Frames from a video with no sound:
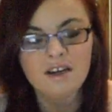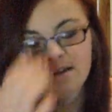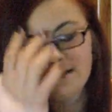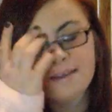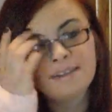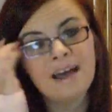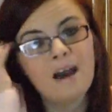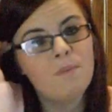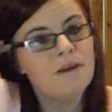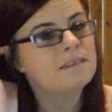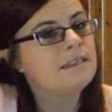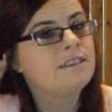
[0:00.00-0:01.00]
that's how
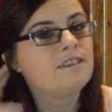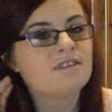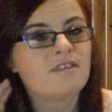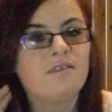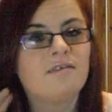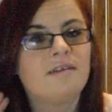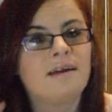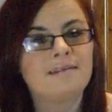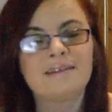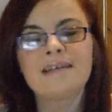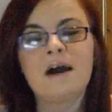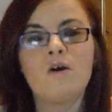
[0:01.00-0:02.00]
basically just got
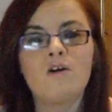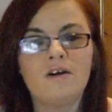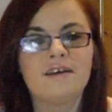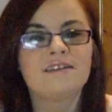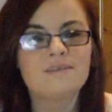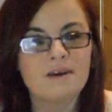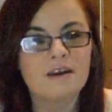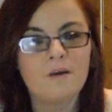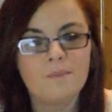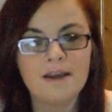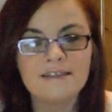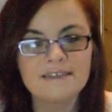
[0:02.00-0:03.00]
that's how I got into makeup
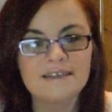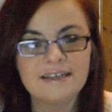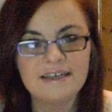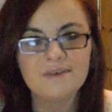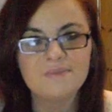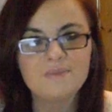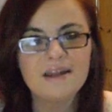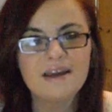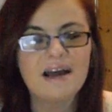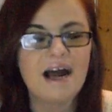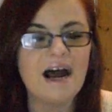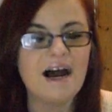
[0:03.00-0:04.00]
basically.
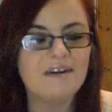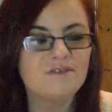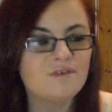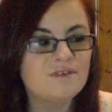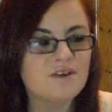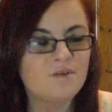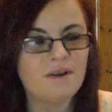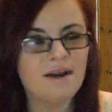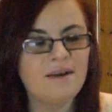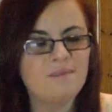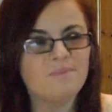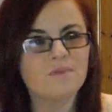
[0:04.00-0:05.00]
And also when
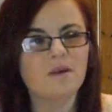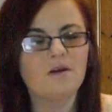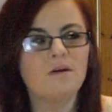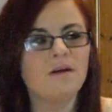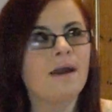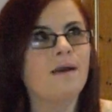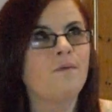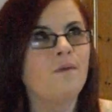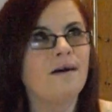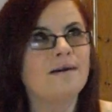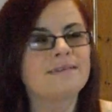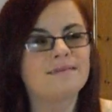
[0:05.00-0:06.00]
I okay when
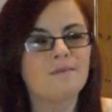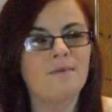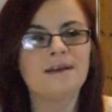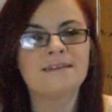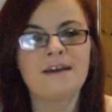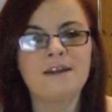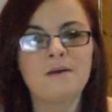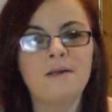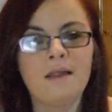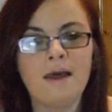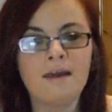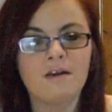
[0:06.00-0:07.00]
I when I said
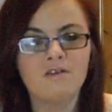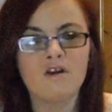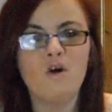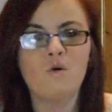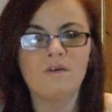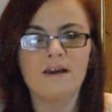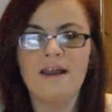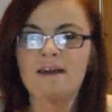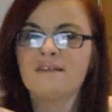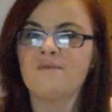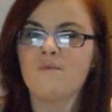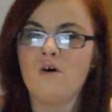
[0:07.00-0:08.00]
like the whole
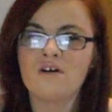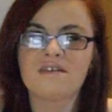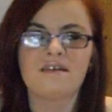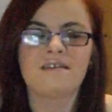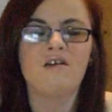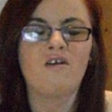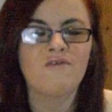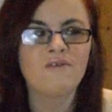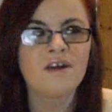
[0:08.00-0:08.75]
collective box thing of